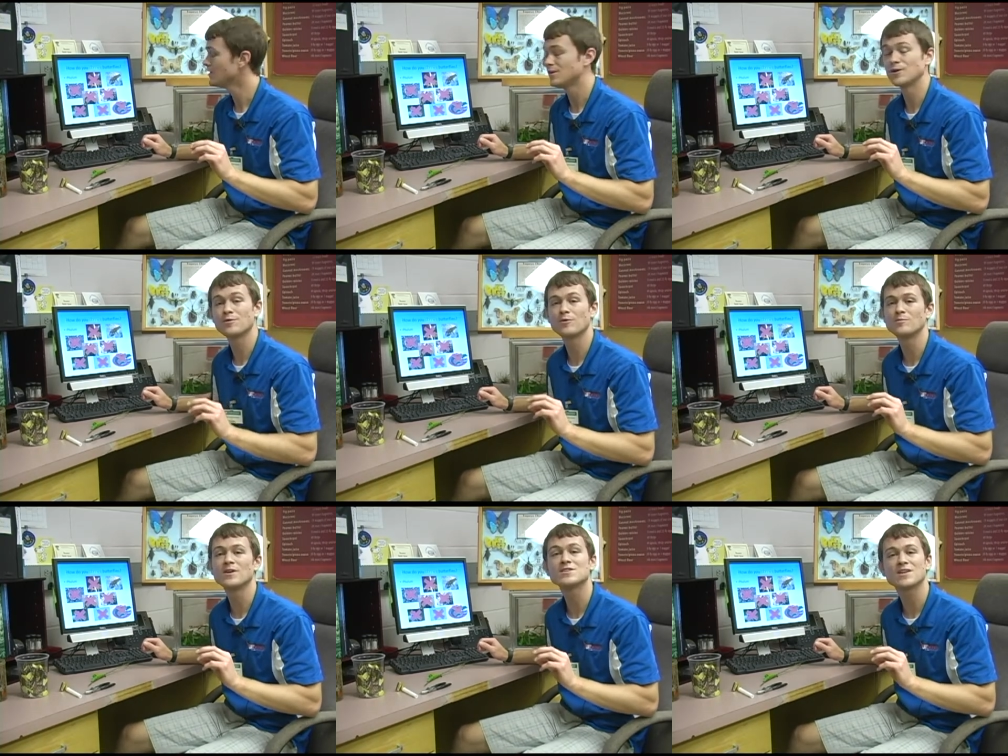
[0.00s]
The
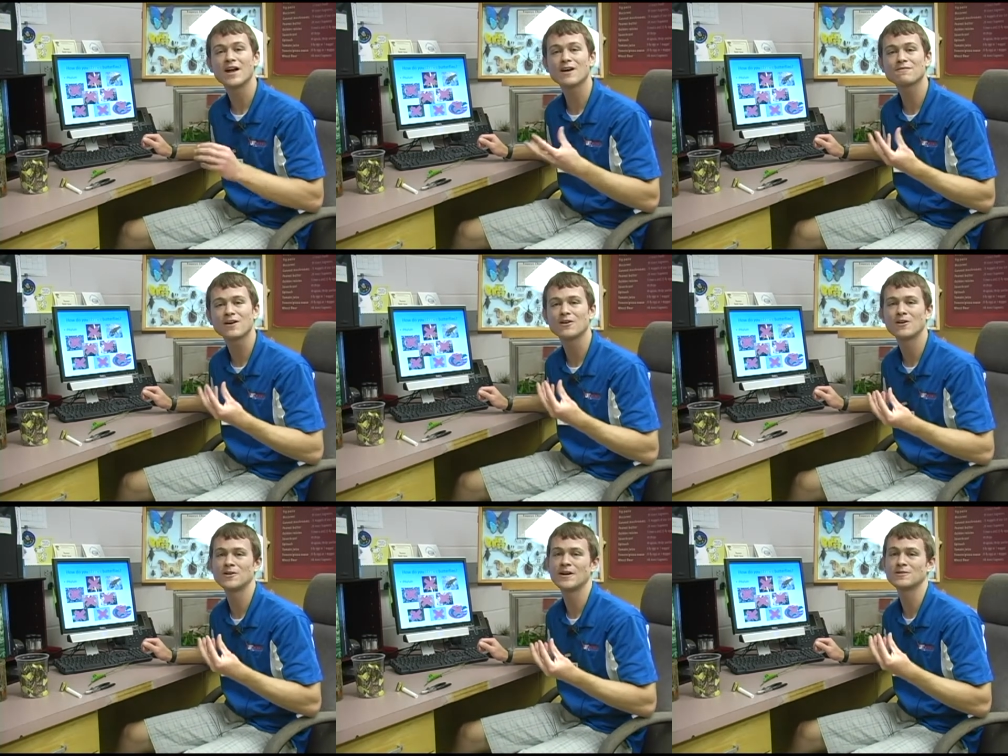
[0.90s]
earthworm doesn't have that
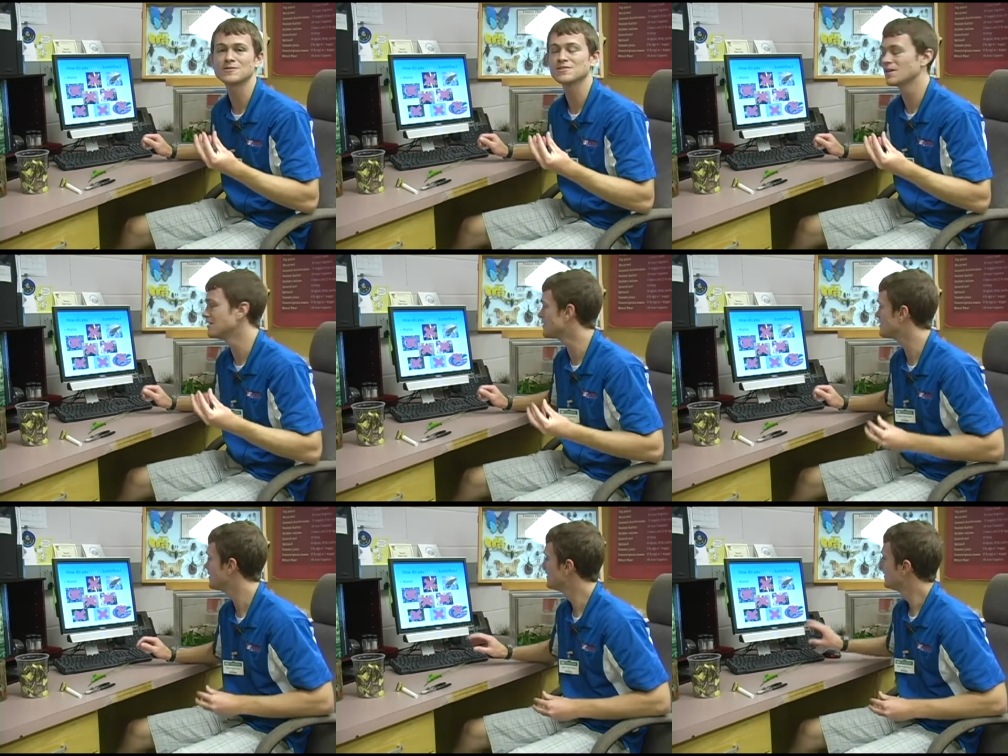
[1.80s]
hard outer
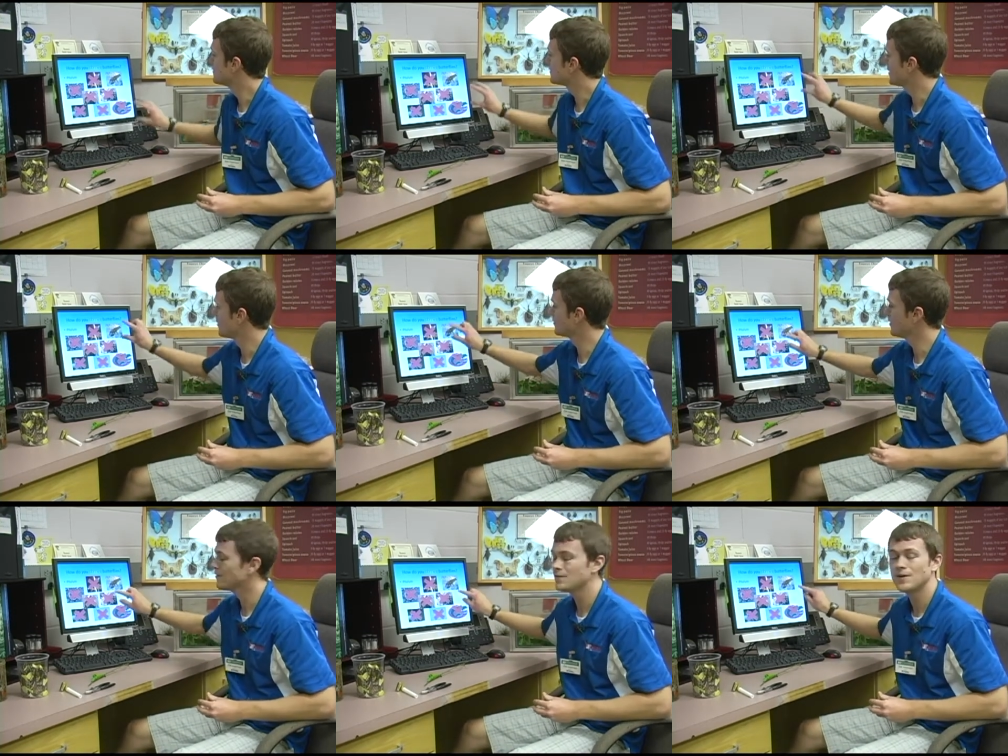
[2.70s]
skeleton. So now we're
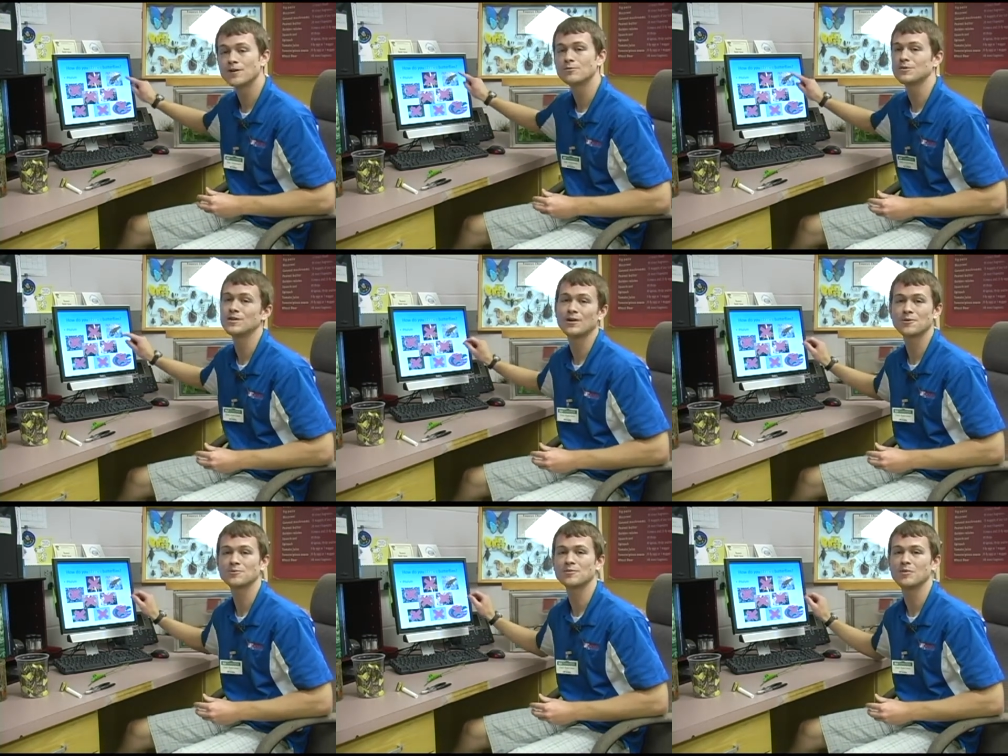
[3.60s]
left here with the
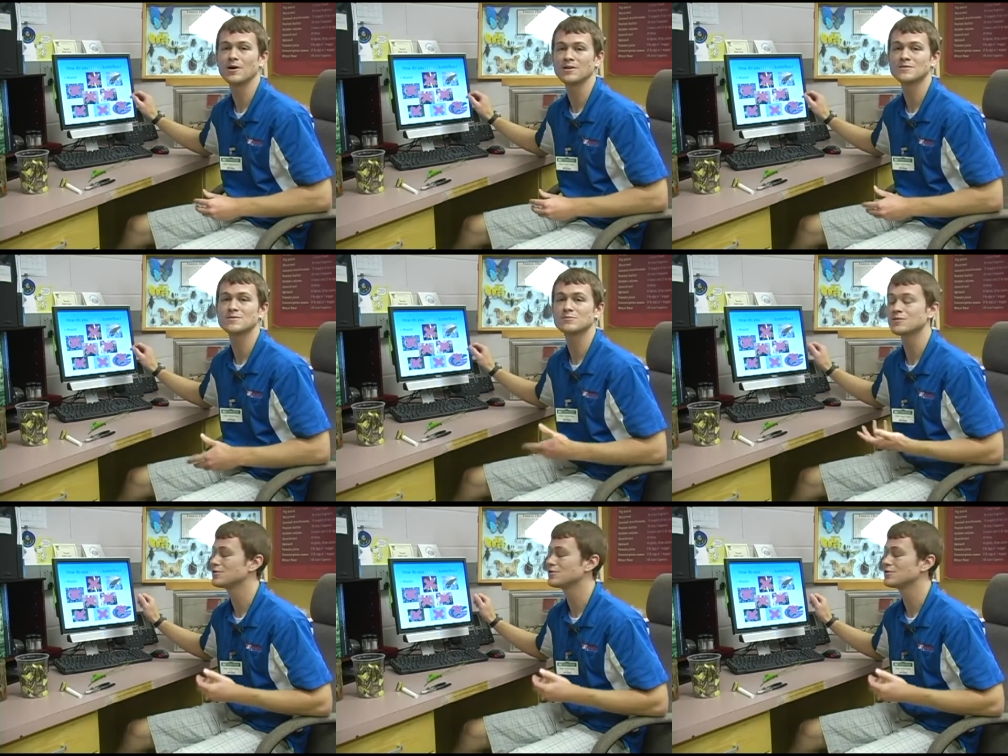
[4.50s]
arthropods, which